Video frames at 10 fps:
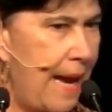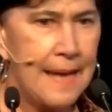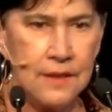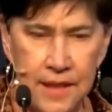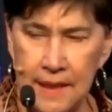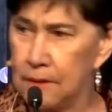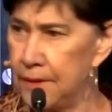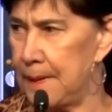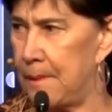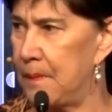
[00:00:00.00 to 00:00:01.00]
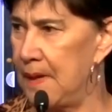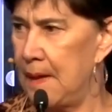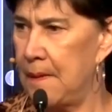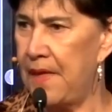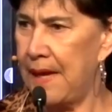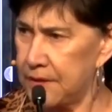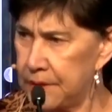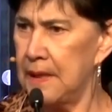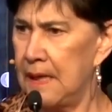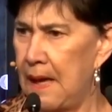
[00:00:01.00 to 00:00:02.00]
and tell them
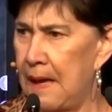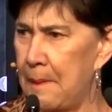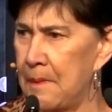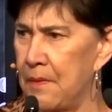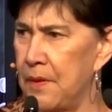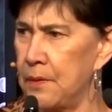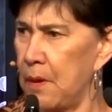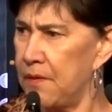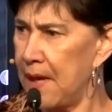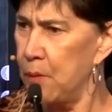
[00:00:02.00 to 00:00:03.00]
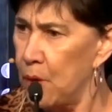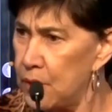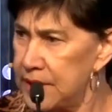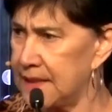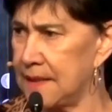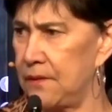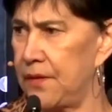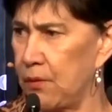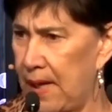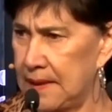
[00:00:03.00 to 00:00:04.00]
that they were destined
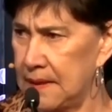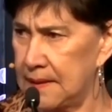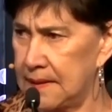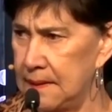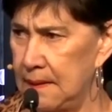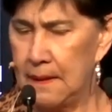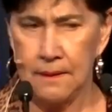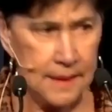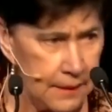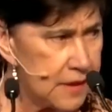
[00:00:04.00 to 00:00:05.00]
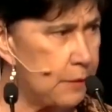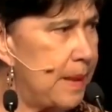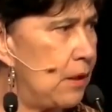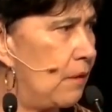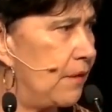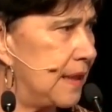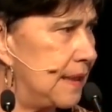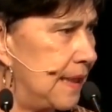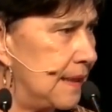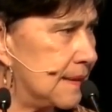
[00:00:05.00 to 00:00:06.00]
for greatness, never to be on their
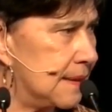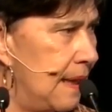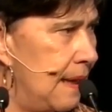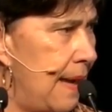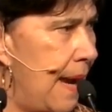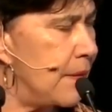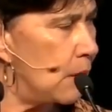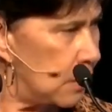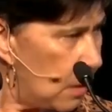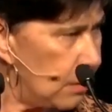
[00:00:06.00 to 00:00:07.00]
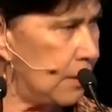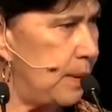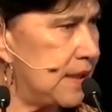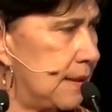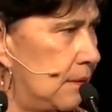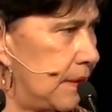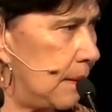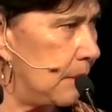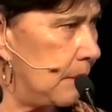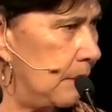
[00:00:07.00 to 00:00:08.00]
knees. And the longer we tell
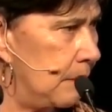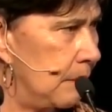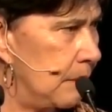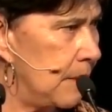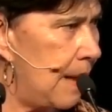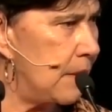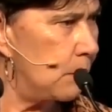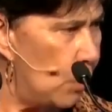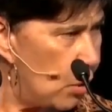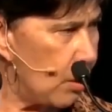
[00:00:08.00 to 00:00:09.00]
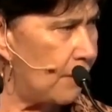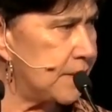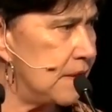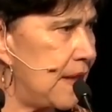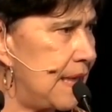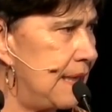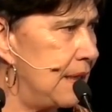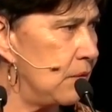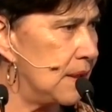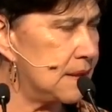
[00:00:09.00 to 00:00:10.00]
them, and the more often they
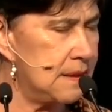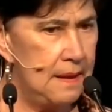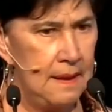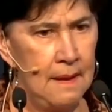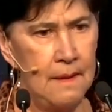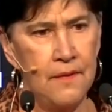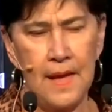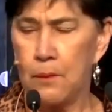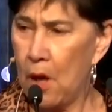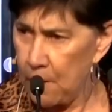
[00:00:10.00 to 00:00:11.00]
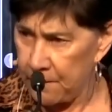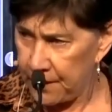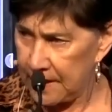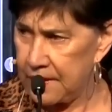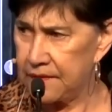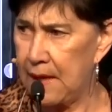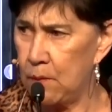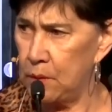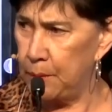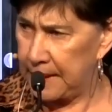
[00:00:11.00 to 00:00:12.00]
hear it, then hopefully
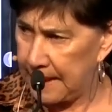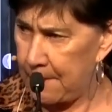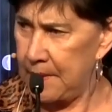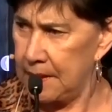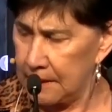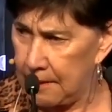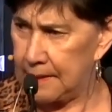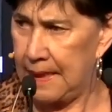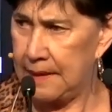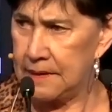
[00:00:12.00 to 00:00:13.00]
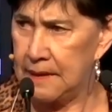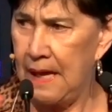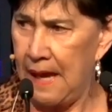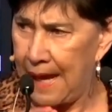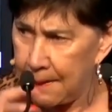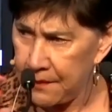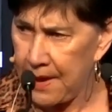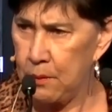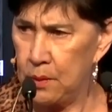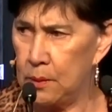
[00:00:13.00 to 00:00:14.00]
that will become inculcated, and
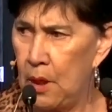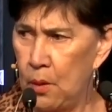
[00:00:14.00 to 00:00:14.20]
they will